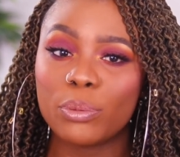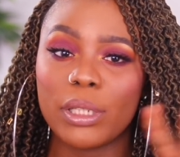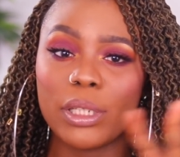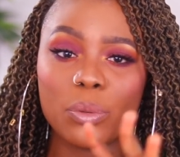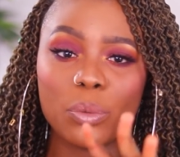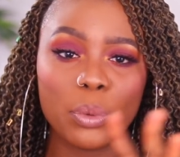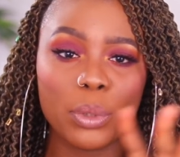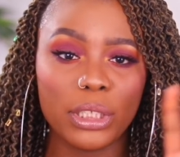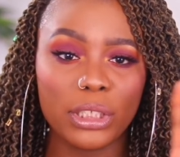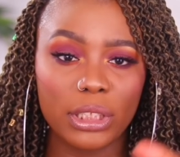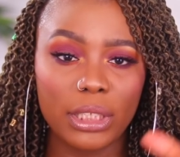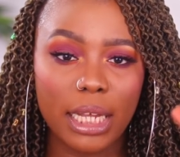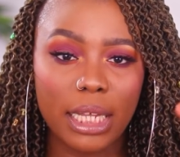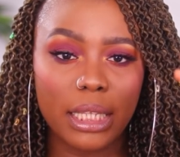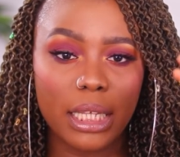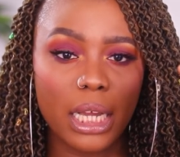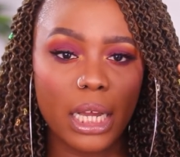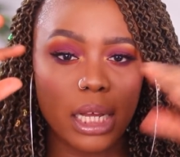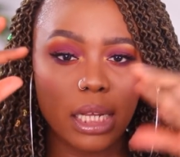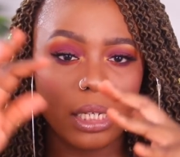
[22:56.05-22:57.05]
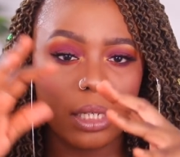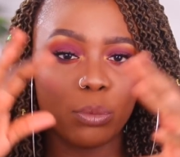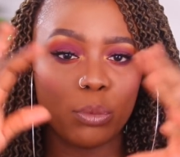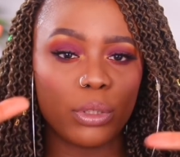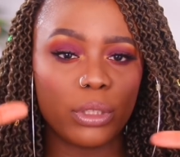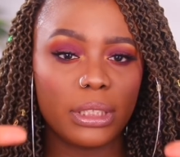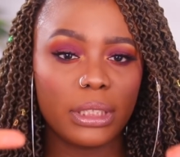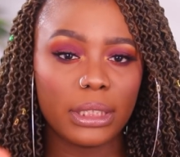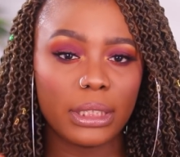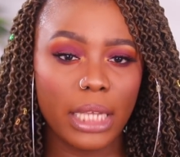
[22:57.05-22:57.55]
really wish that the color
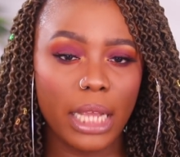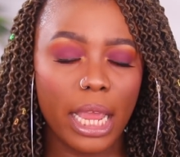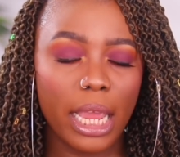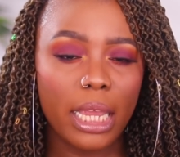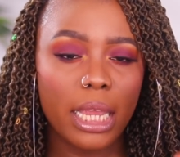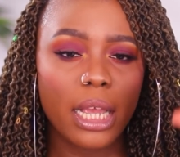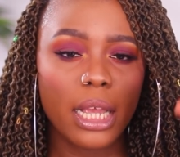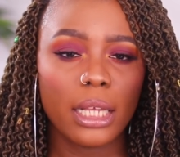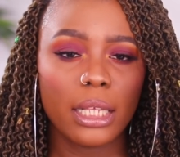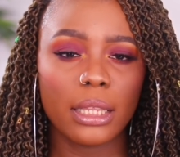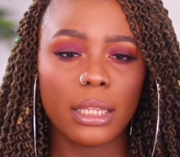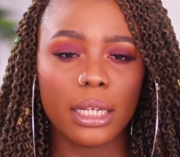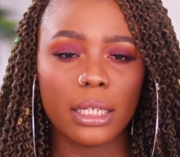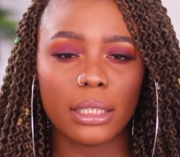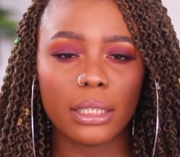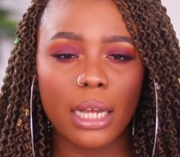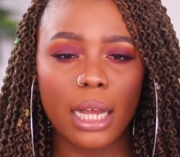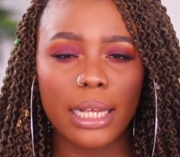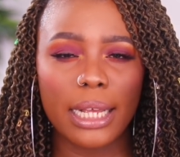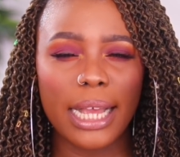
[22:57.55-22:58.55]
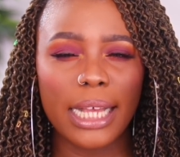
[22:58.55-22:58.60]
would stay the uh,